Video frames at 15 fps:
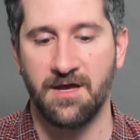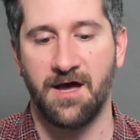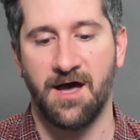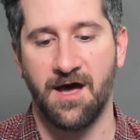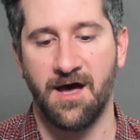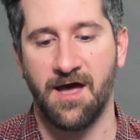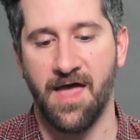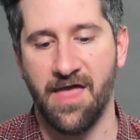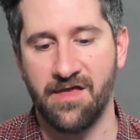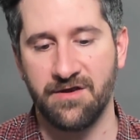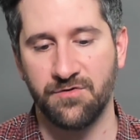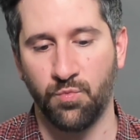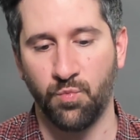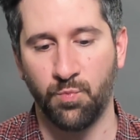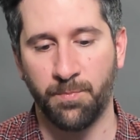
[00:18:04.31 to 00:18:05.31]
Uh,
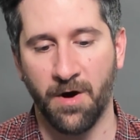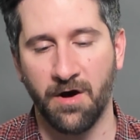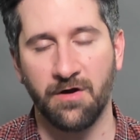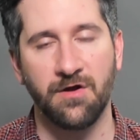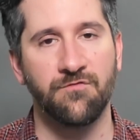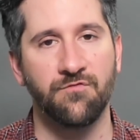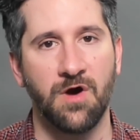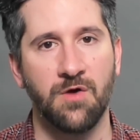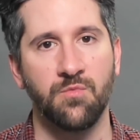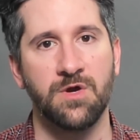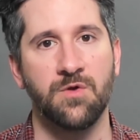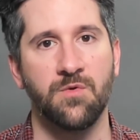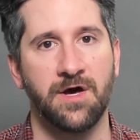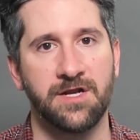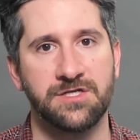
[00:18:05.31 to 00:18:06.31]
and part of what we
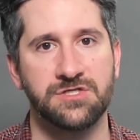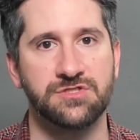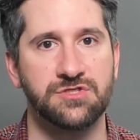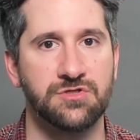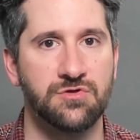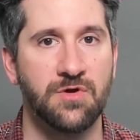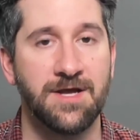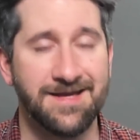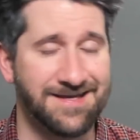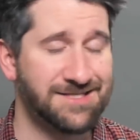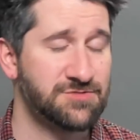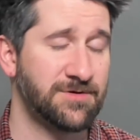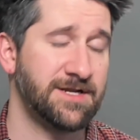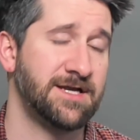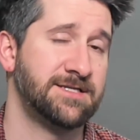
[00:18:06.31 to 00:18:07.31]
wanted to do in
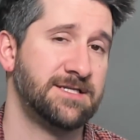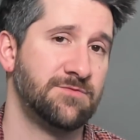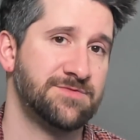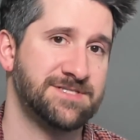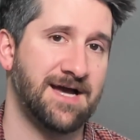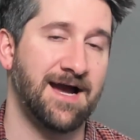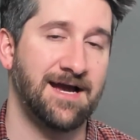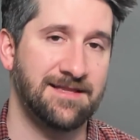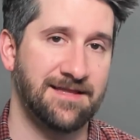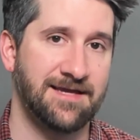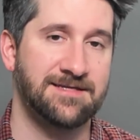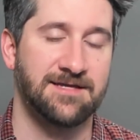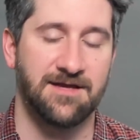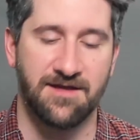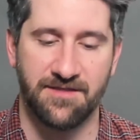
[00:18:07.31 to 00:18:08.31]
2019 was a
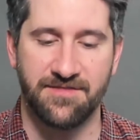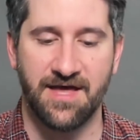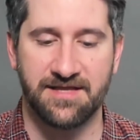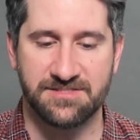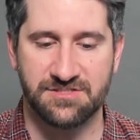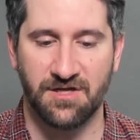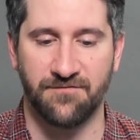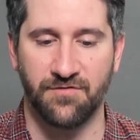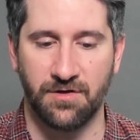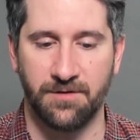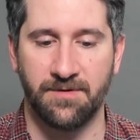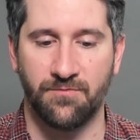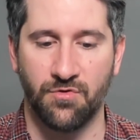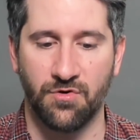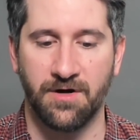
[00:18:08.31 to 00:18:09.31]
highlight that stuff a little
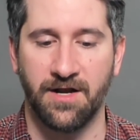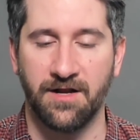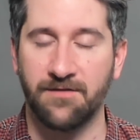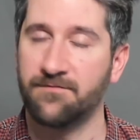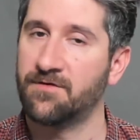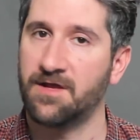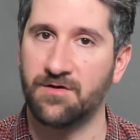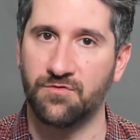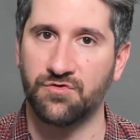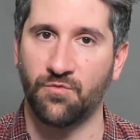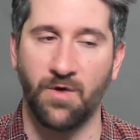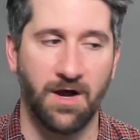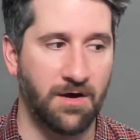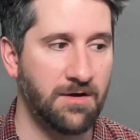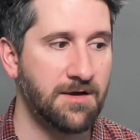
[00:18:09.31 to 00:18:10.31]
bit more and, and as
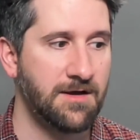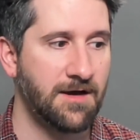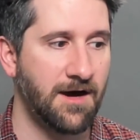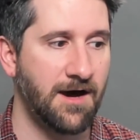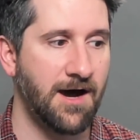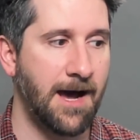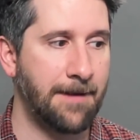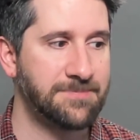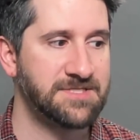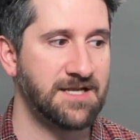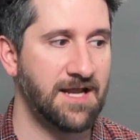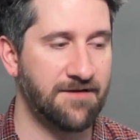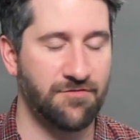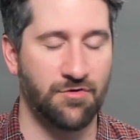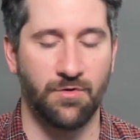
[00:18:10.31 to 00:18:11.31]
well uh, update
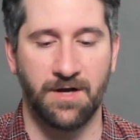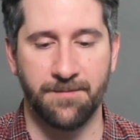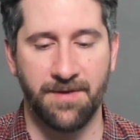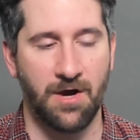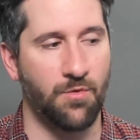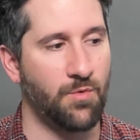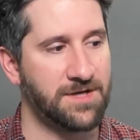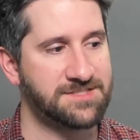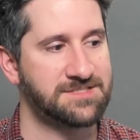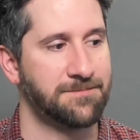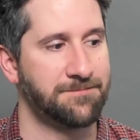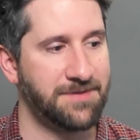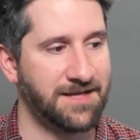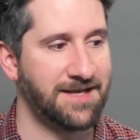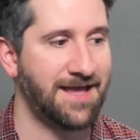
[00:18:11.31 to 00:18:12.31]
everyone about what's
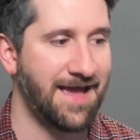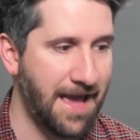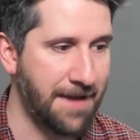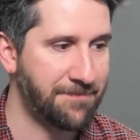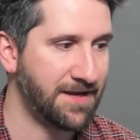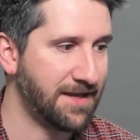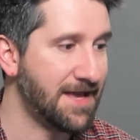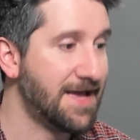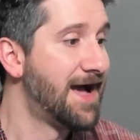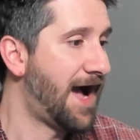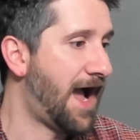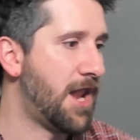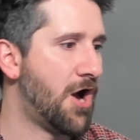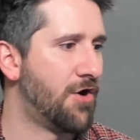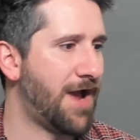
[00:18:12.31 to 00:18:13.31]
been happening.
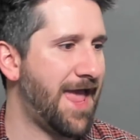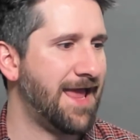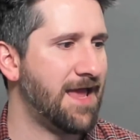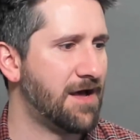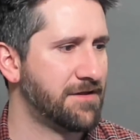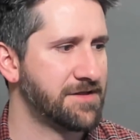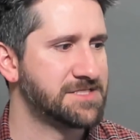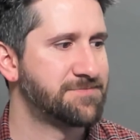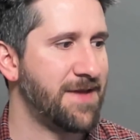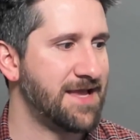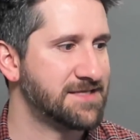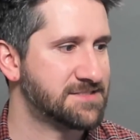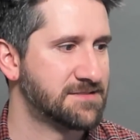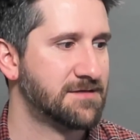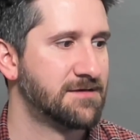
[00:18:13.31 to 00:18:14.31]
I know AL in
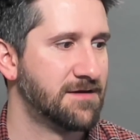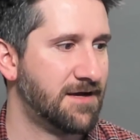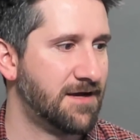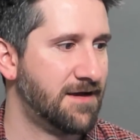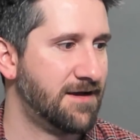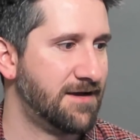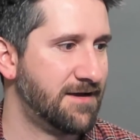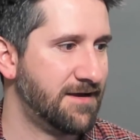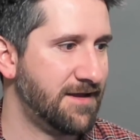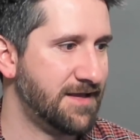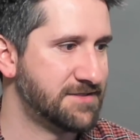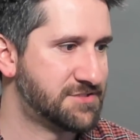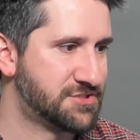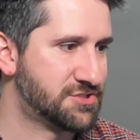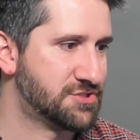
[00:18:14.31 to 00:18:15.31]
space. Uh,
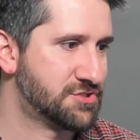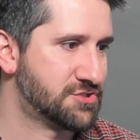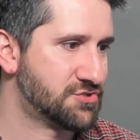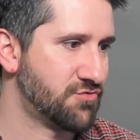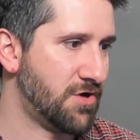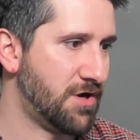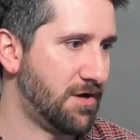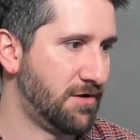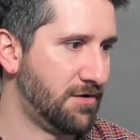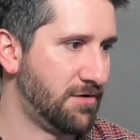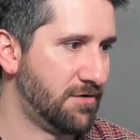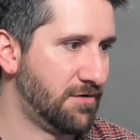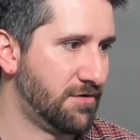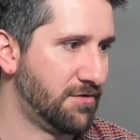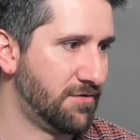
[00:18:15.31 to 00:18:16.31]
it's
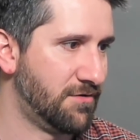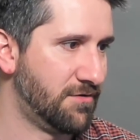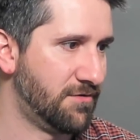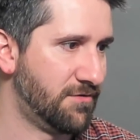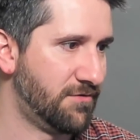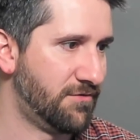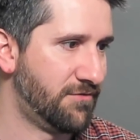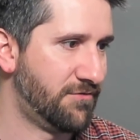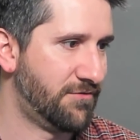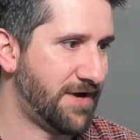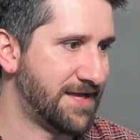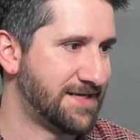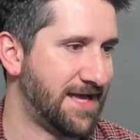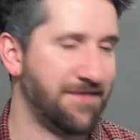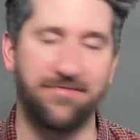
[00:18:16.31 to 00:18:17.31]

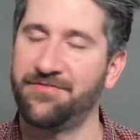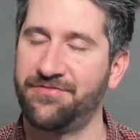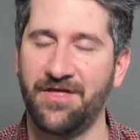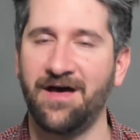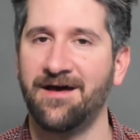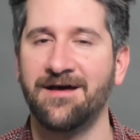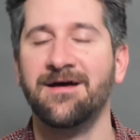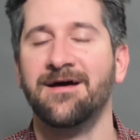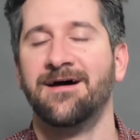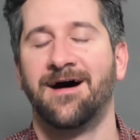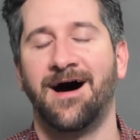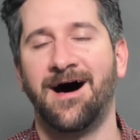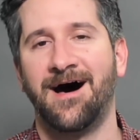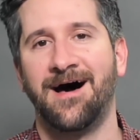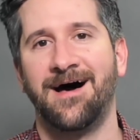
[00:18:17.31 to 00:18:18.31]
Stroradantha,
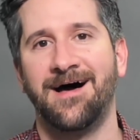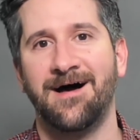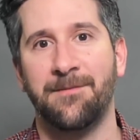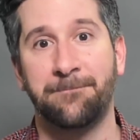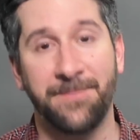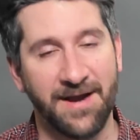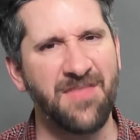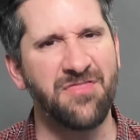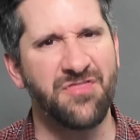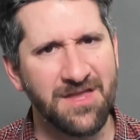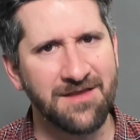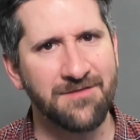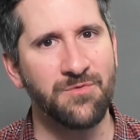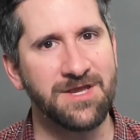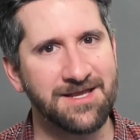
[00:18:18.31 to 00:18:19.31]
uh, but I
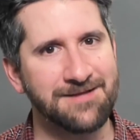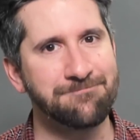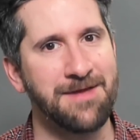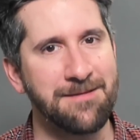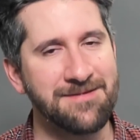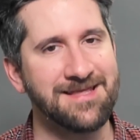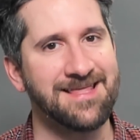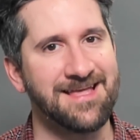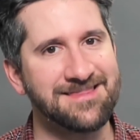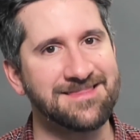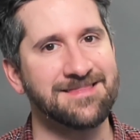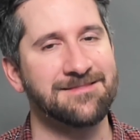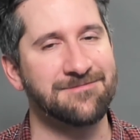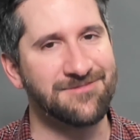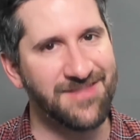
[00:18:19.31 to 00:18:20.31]
think we can maybe get
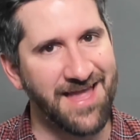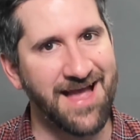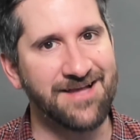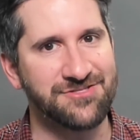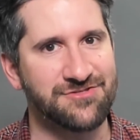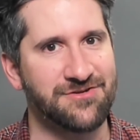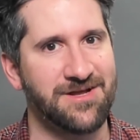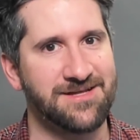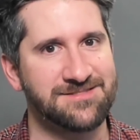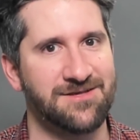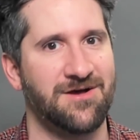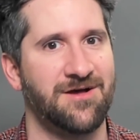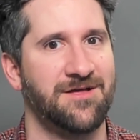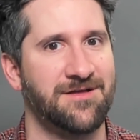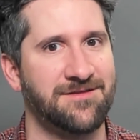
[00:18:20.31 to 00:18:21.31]
the astronauts
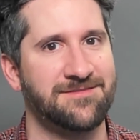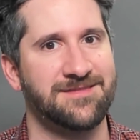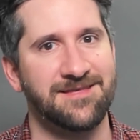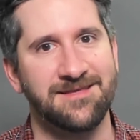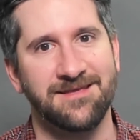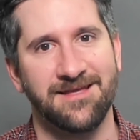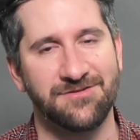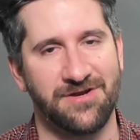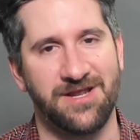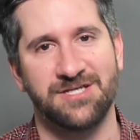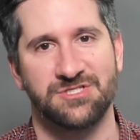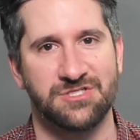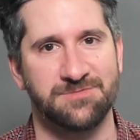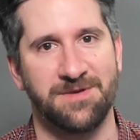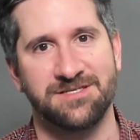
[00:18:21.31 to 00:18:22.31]
on the
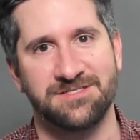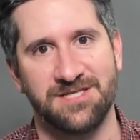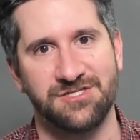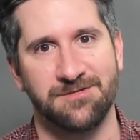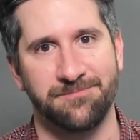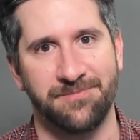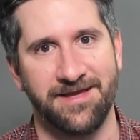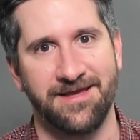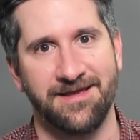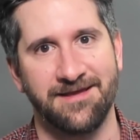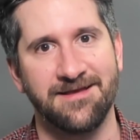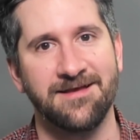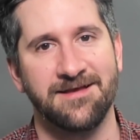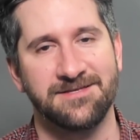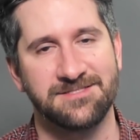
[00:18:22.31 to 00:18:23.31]
International Space Station playing
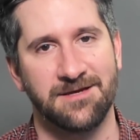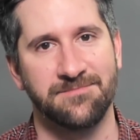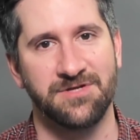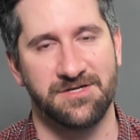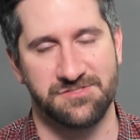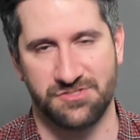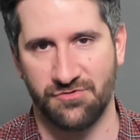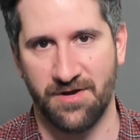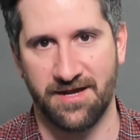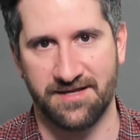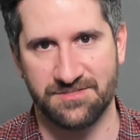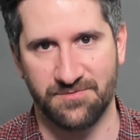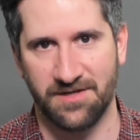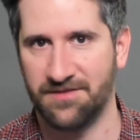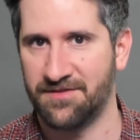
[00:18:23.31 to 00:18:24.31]
some Dungeons and
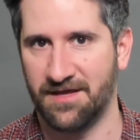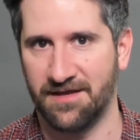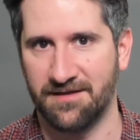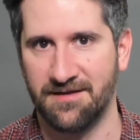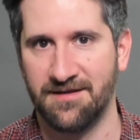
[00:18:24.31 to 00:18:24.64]
Dragons. What do you think?